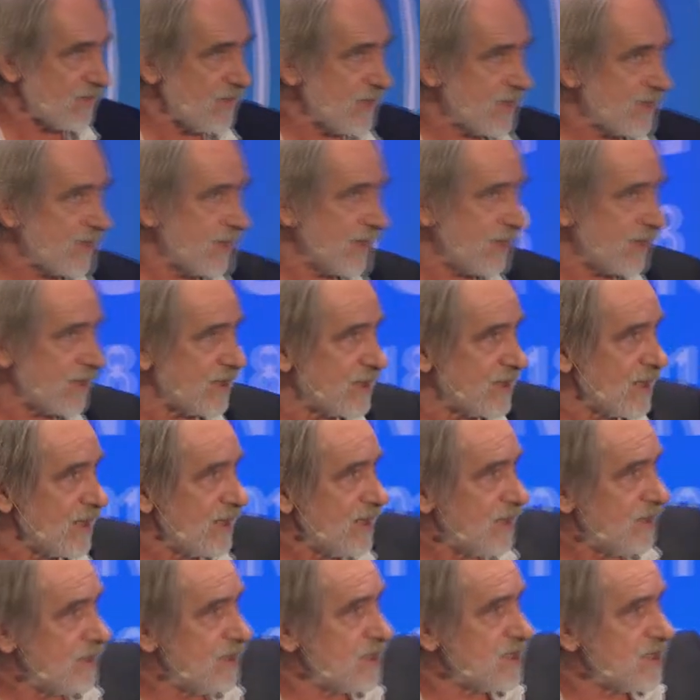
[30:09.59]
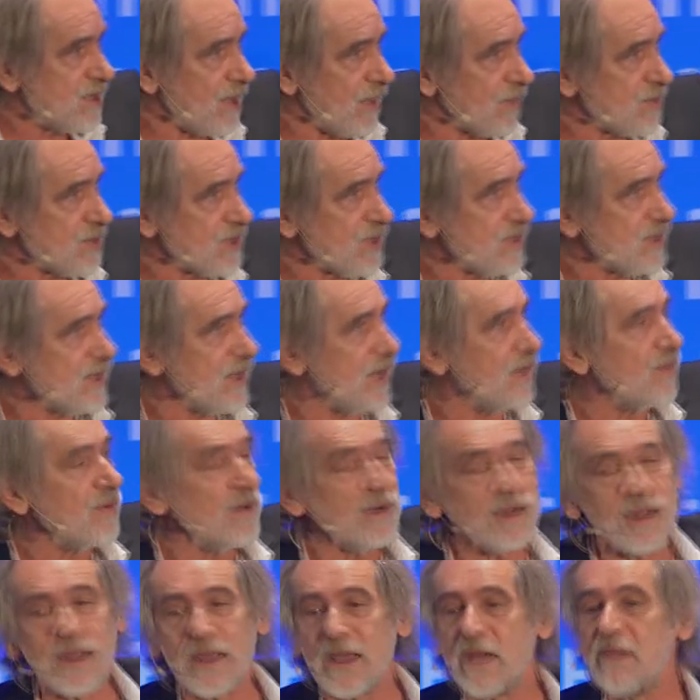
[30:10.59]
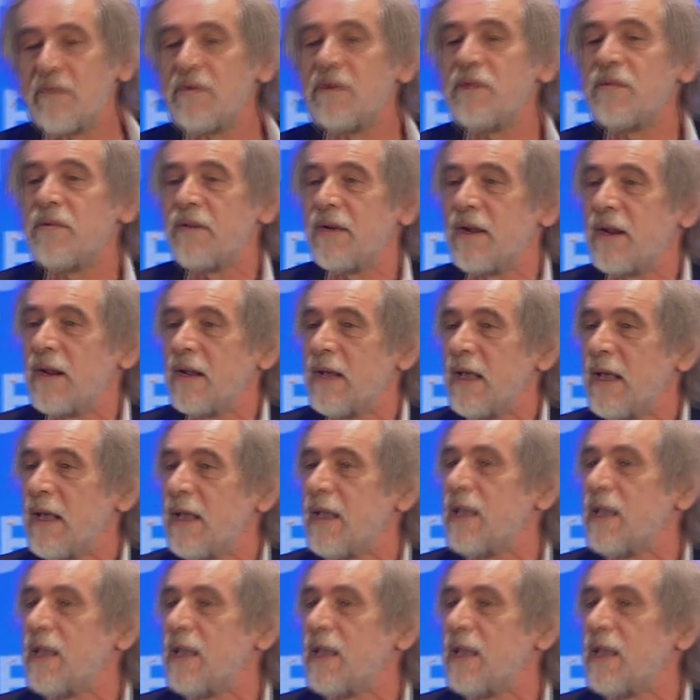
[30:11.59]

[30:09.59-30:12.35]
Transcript: we see that disruptions are really everywhere.